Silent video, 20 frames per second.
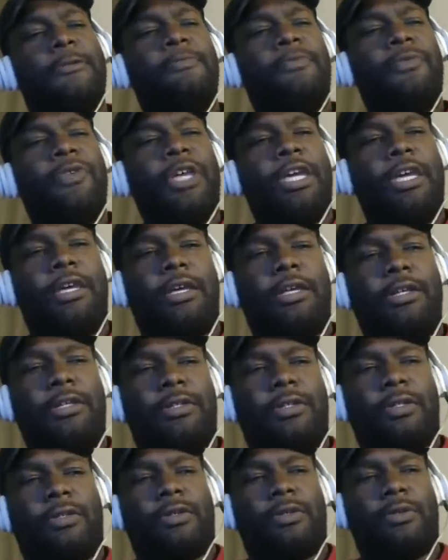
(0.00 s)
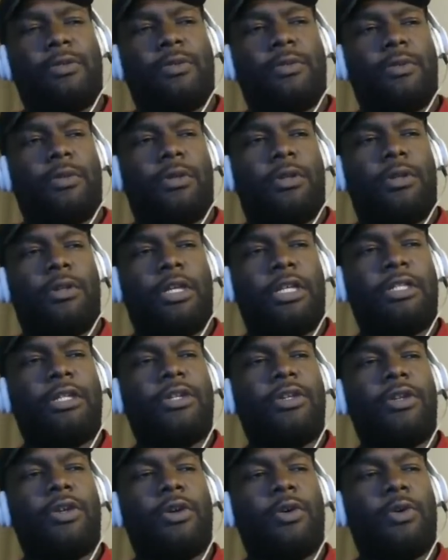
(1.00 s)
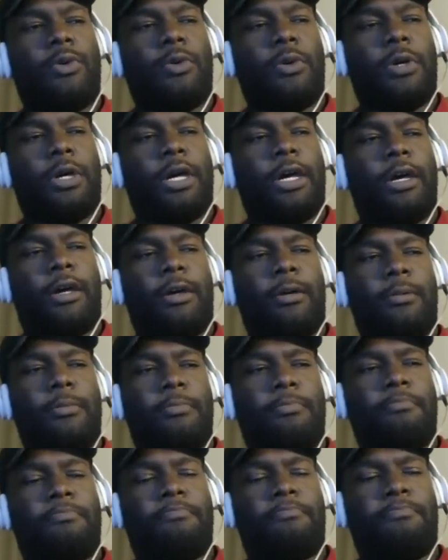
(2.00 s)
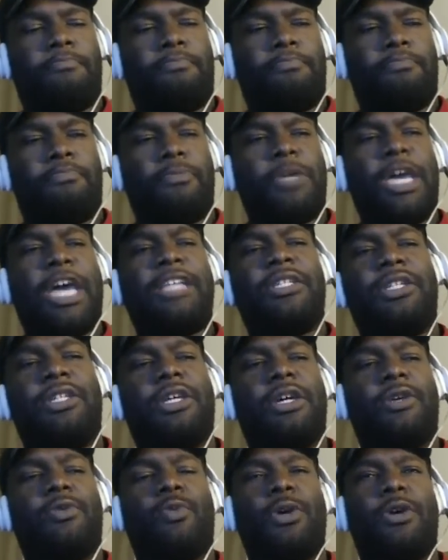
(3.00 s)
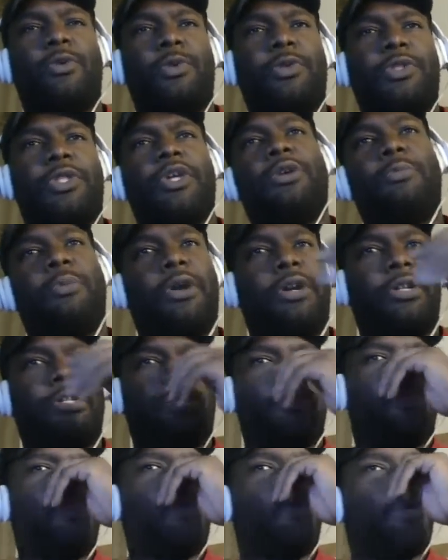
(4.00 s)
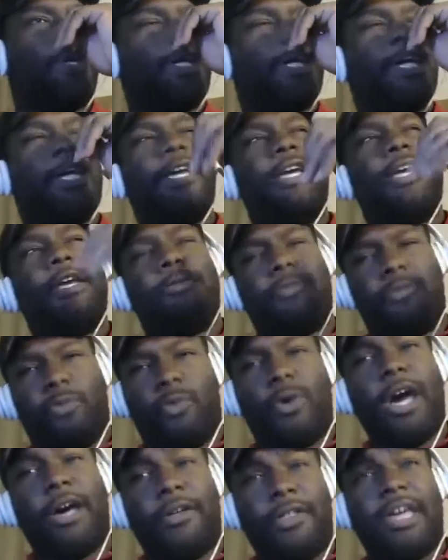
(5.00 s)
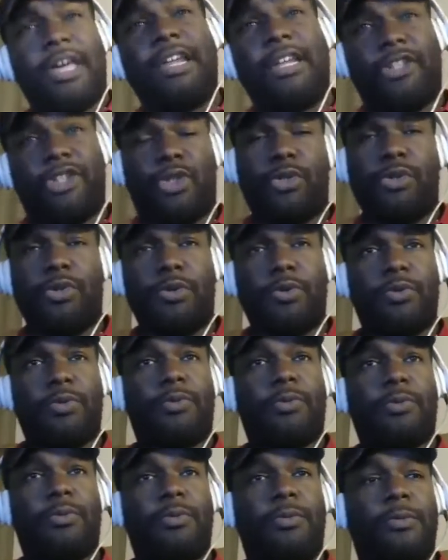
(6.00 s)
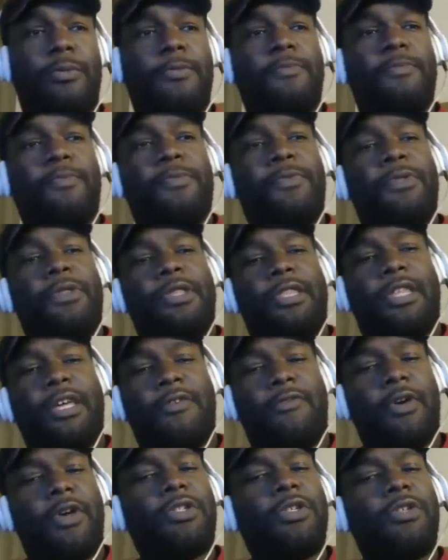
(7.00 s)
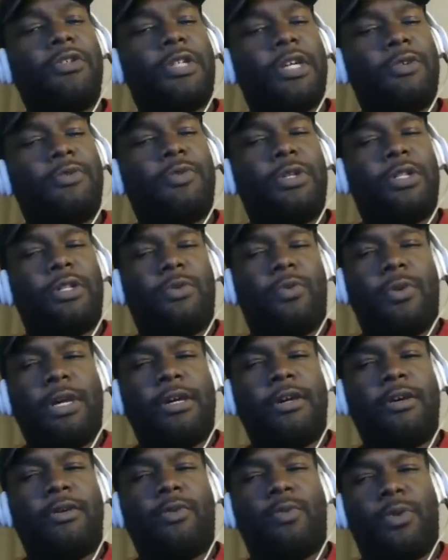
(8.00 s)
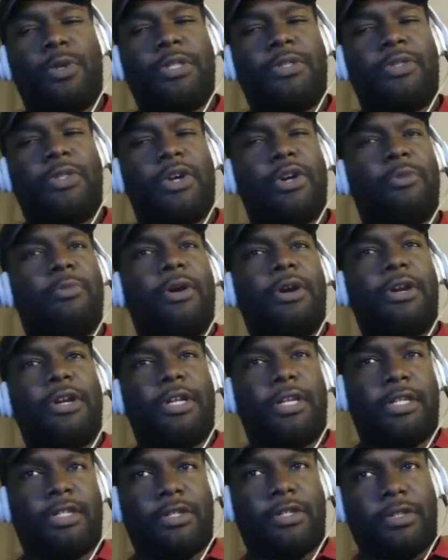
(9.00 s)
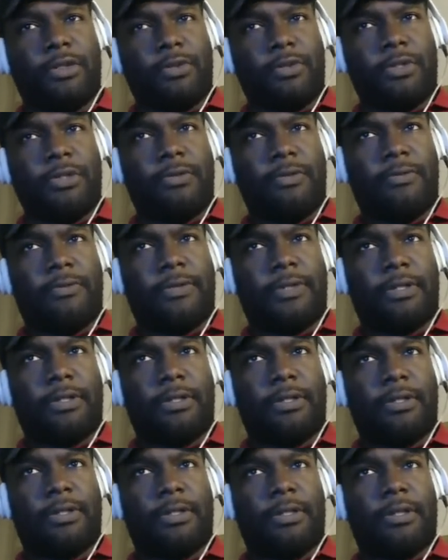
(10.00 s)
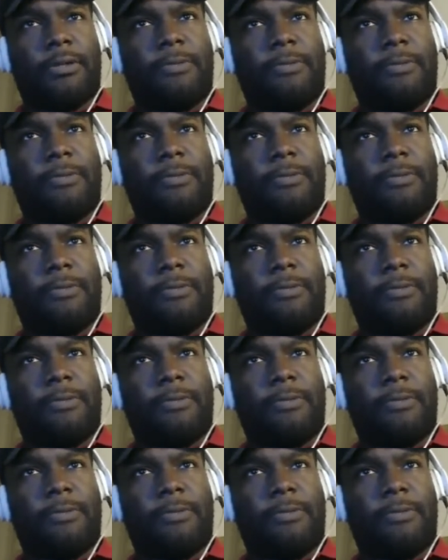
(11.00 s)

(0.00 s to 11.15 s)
is Nintendo hasn't done well with third-party support. While that is true, they've also done really well with third-party exclusives. Mm-hmm.